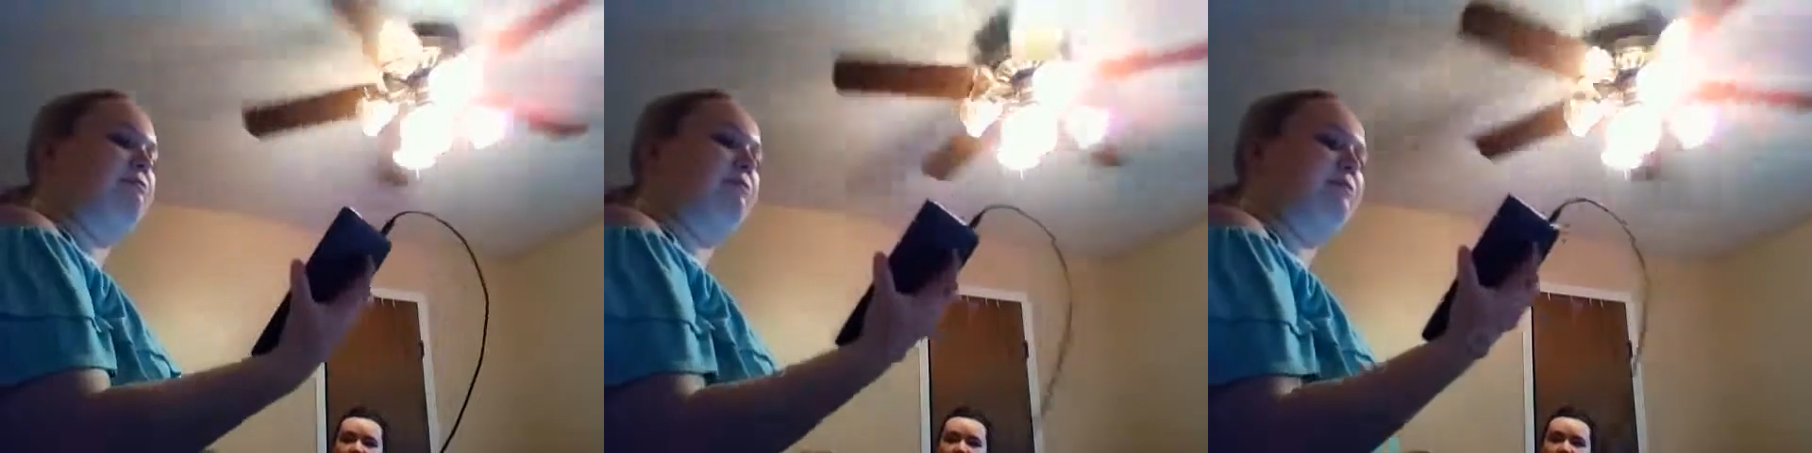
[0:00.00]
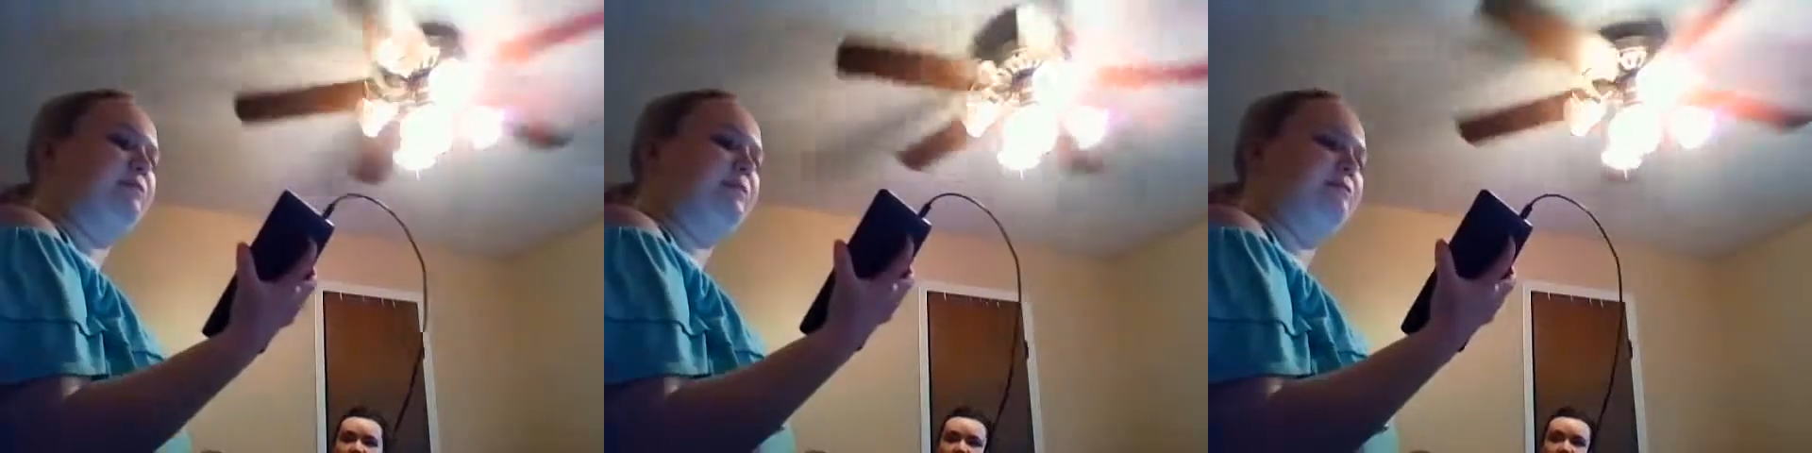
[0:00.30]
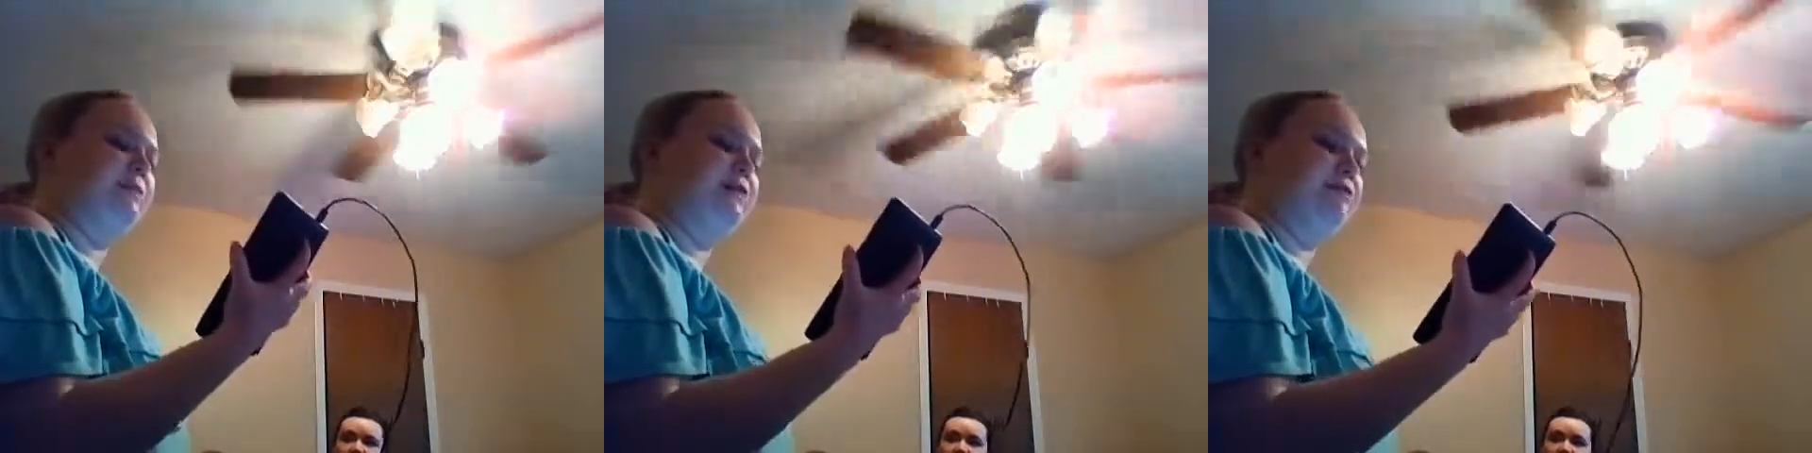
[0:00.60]
will be
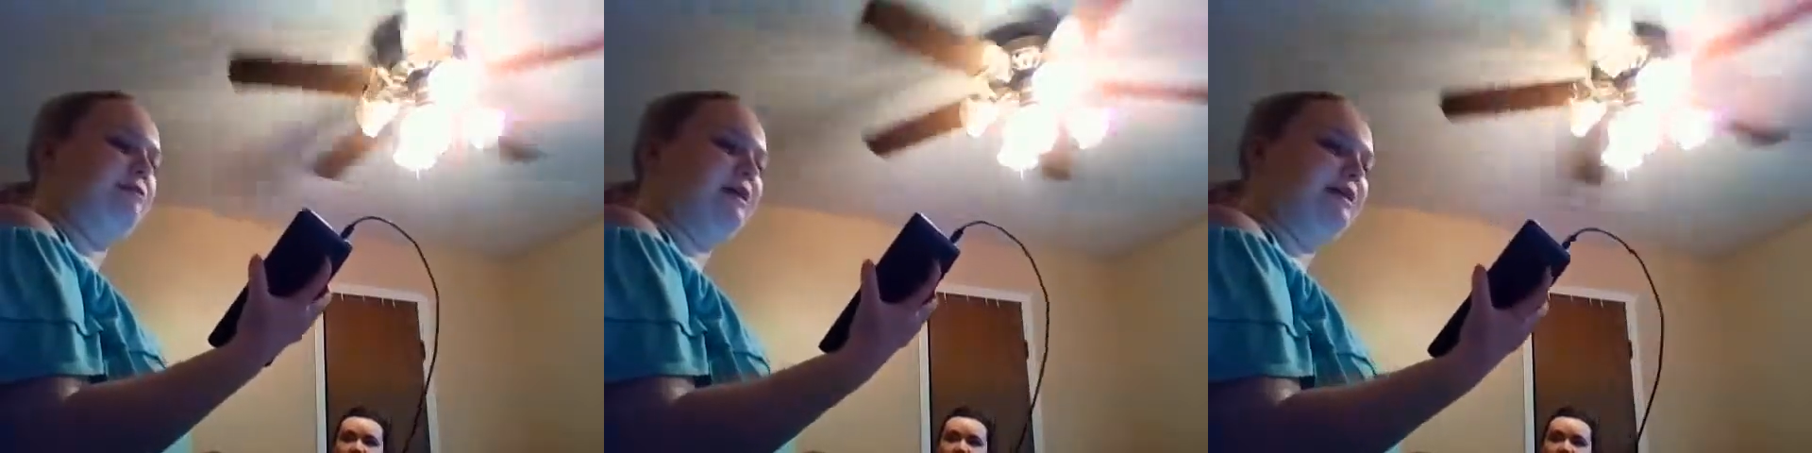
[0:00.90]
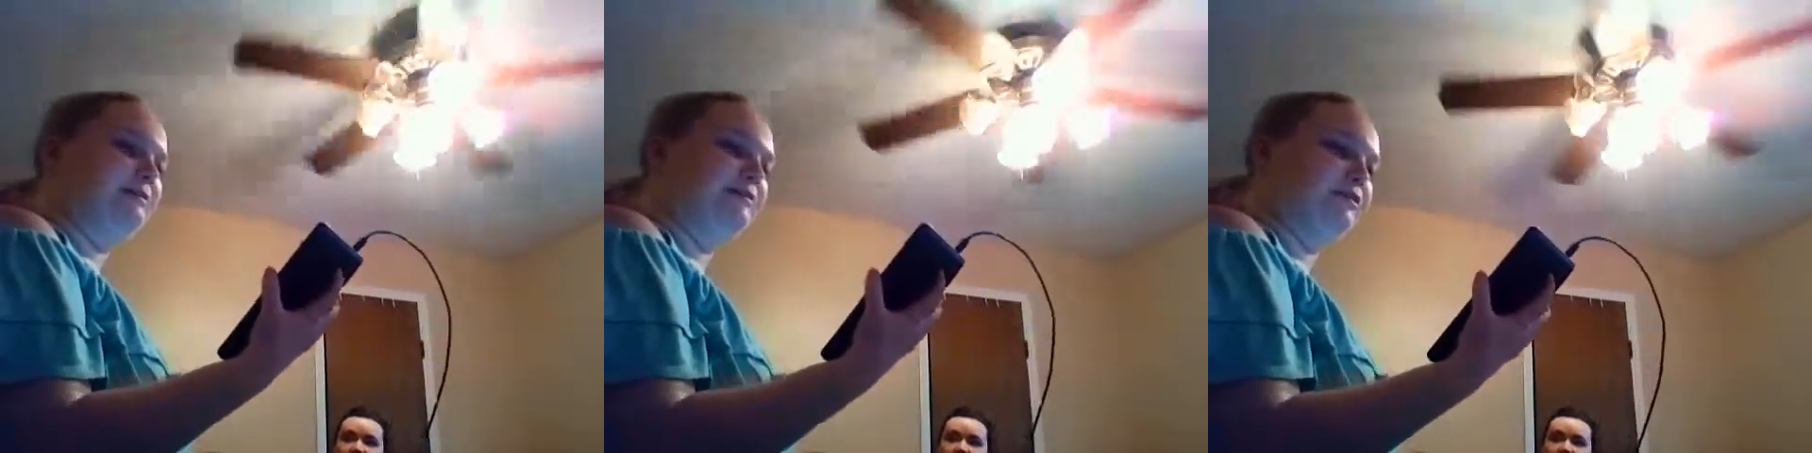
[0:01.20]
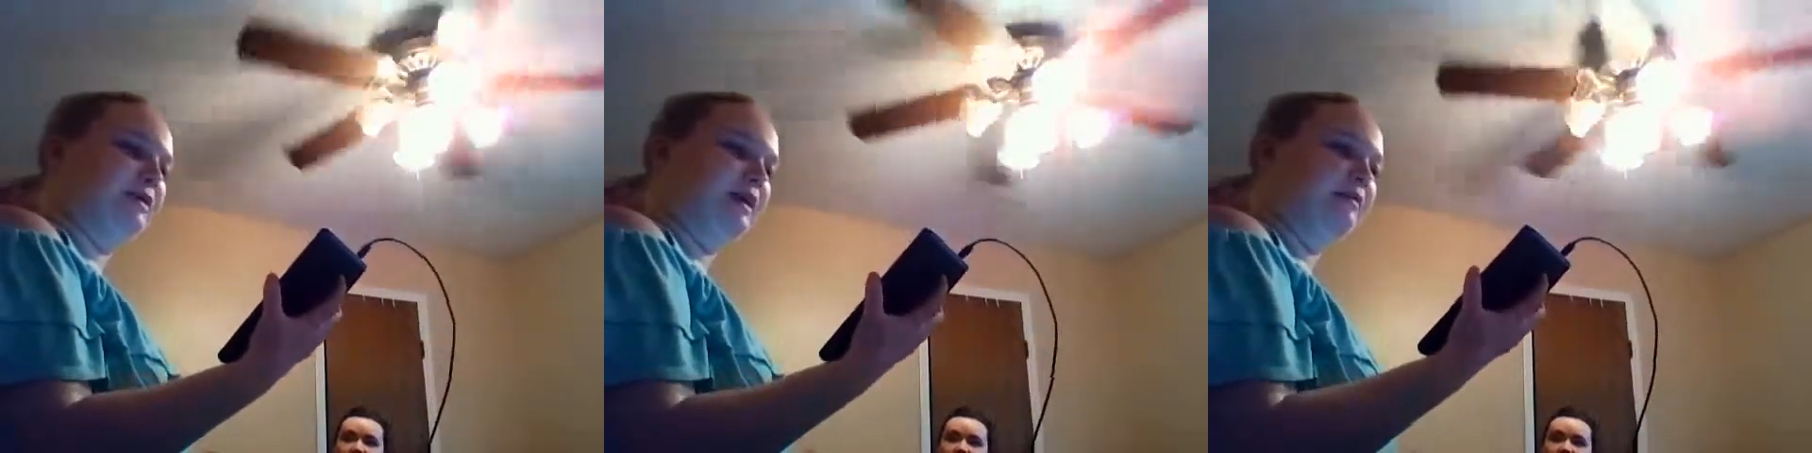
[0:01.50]
what you end up
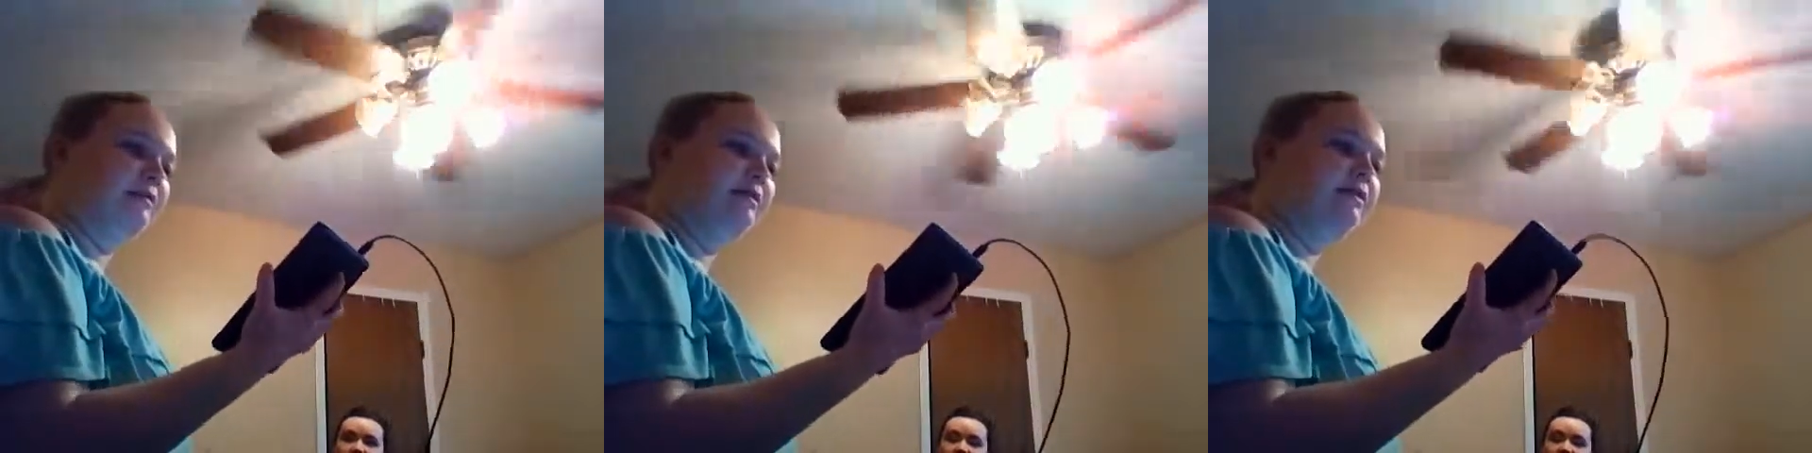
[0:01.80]
doing.